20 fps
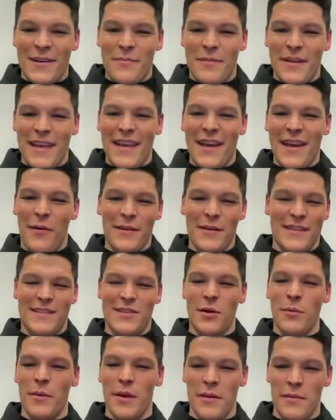he always
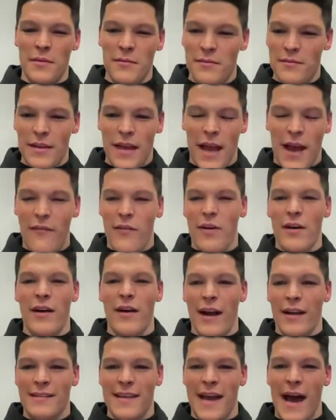told me have
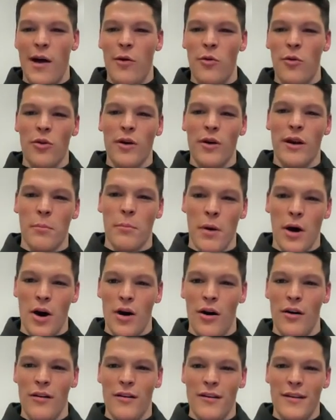a towel and a
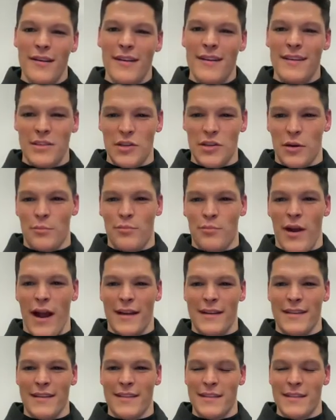ball during
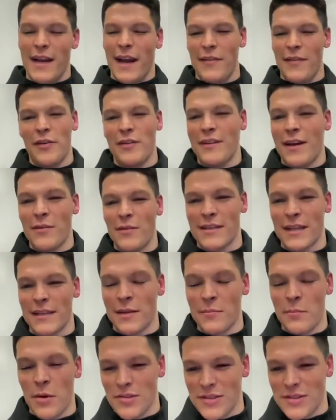practice. And I thought that was like
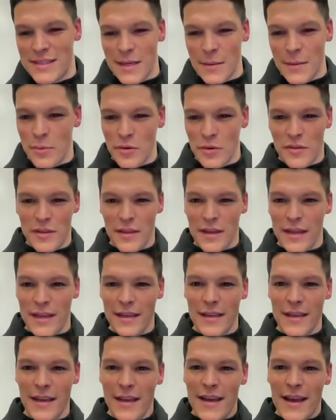the most simple
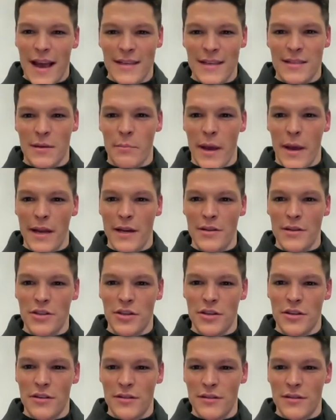thing as a
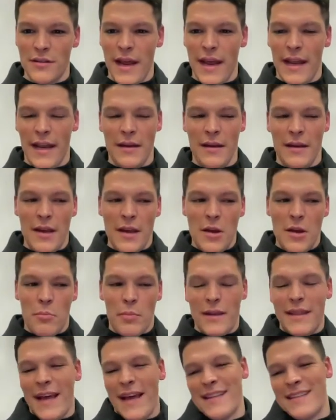manager.
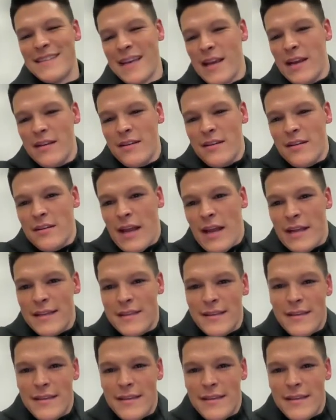But like